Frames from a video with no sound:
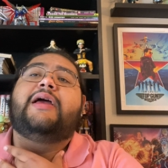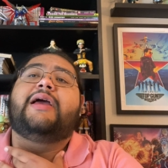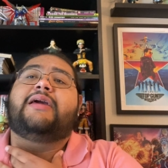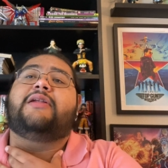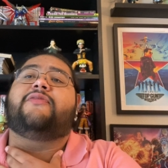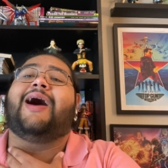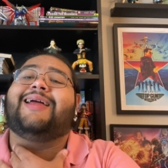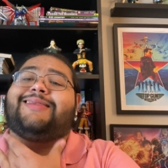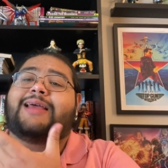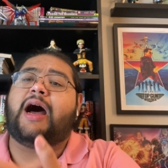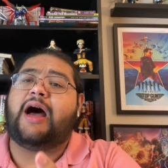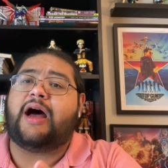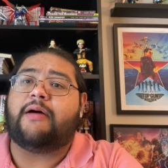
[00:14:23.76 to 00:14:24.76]
kind of
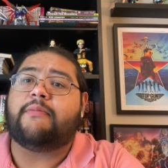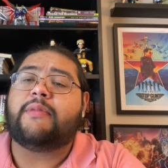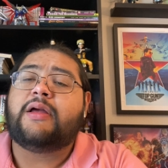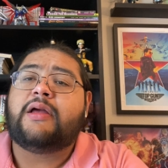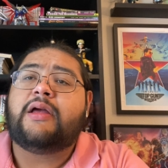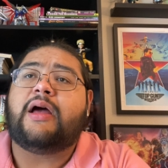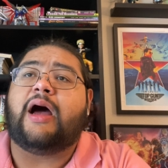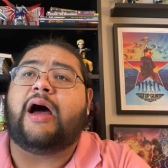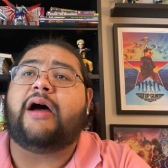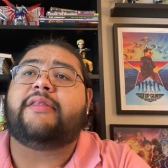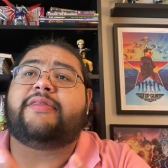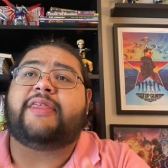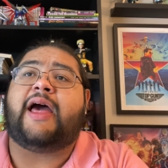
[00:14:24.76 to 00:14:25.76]
Adam
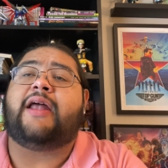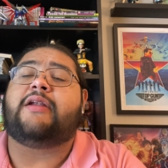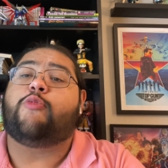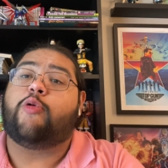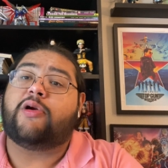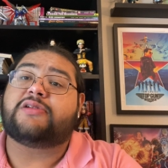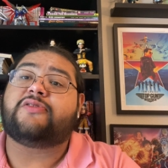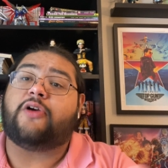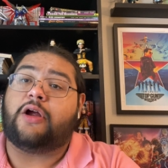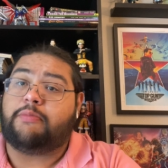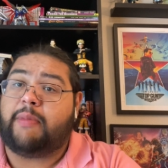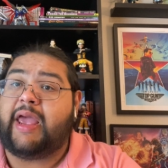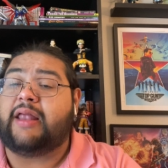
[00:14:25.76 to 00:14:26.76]
uh, that works
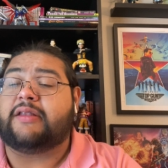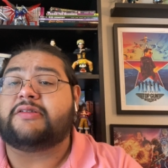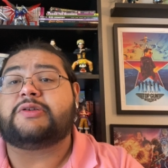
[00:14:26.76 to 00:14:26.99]
on men.